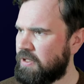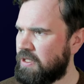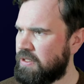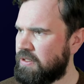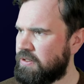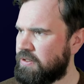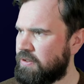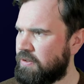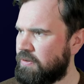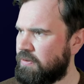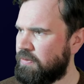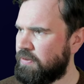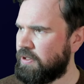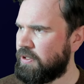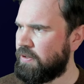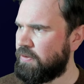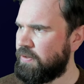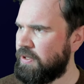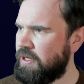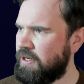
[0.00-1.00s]
So
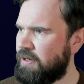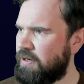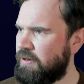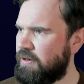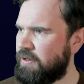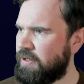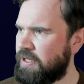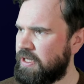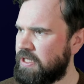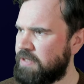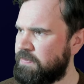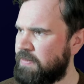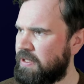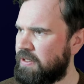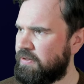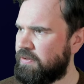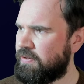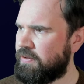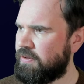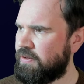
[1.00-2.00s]
go here,
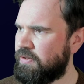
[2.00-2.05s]
Kismet.